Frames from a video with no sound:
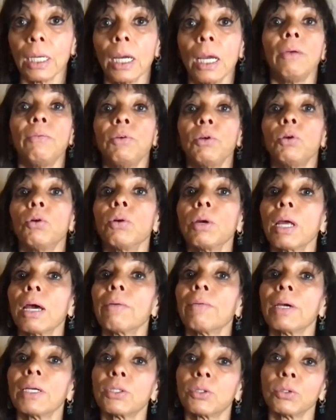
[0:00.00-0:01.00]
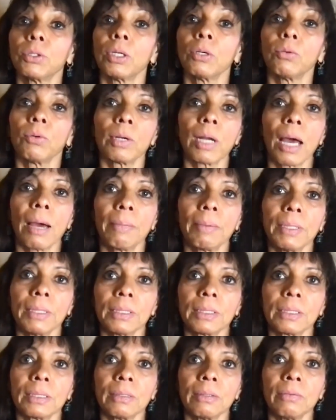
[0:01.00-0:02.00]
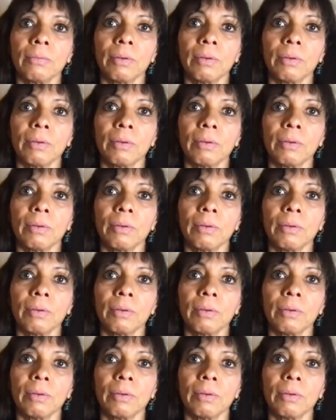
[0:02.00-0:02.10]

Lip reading: If you don't have estrogen, what happens?